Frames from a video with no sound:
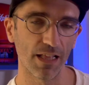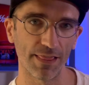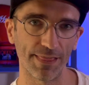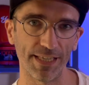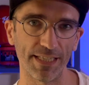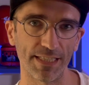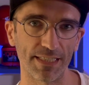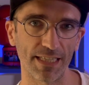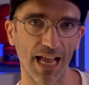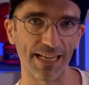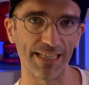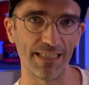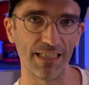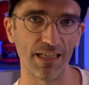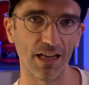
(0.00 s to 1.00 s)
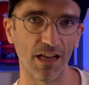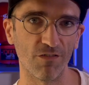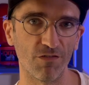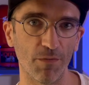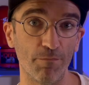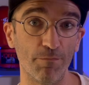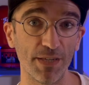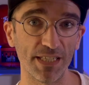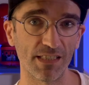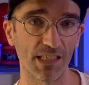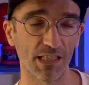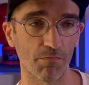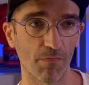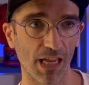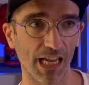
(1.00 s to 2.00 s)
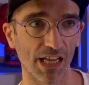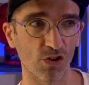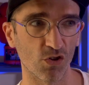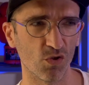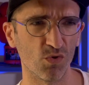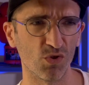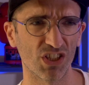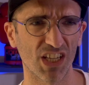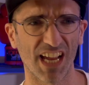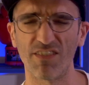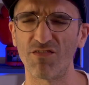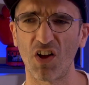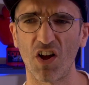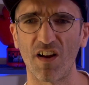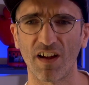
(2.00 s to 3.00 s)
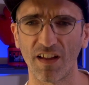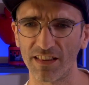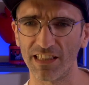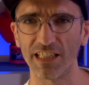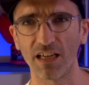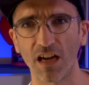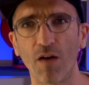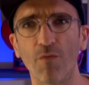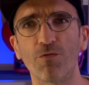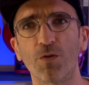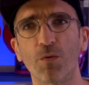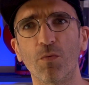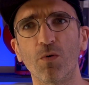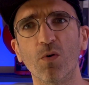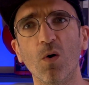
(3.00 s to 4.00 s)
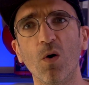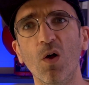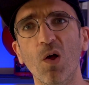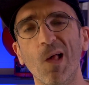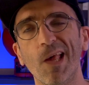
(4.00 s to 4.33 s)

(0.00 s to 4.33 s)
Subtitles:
this idea of a businessman who's kind of oddly comfortable